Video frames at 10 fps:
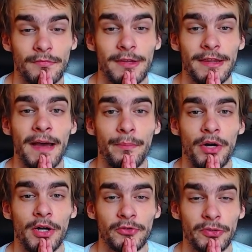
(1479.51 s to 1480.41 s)
that
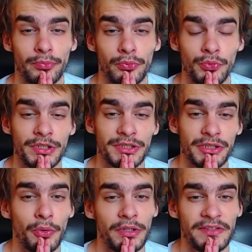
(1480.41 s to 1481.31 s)
bong rip was
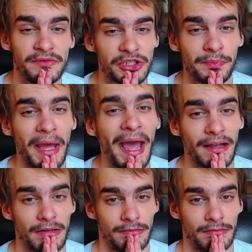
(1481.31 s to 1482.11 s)
going to smack.